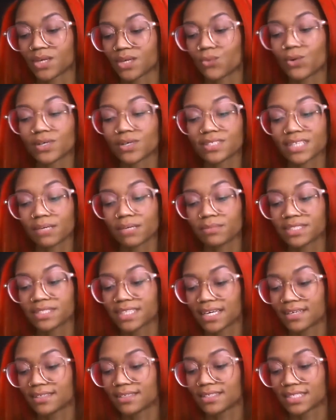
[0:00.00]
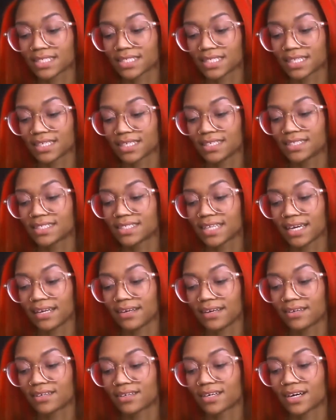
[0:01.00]
while simultaneously
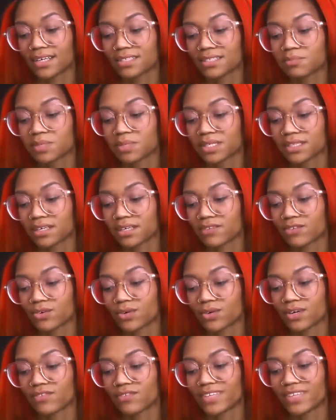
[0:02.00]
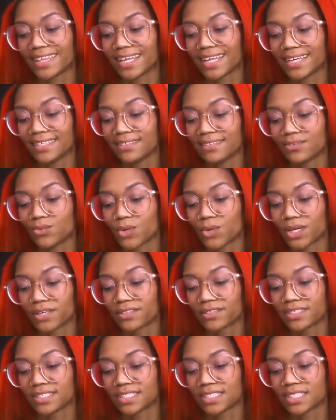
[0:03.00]
attaining a cosmic level of enlightened
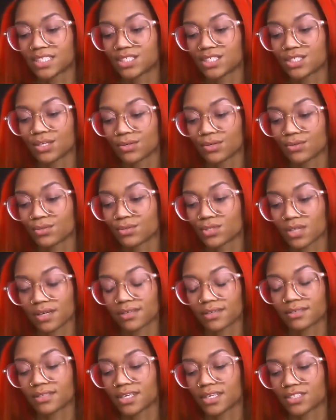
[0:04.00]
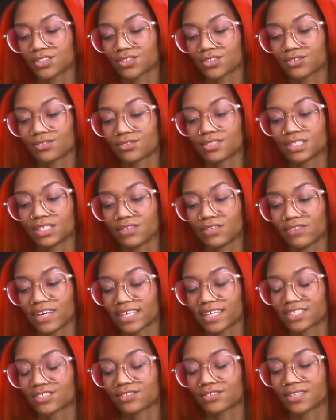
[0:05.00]
awareness and total psychological self
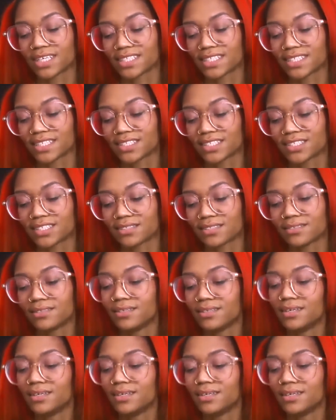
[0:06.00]
actualization.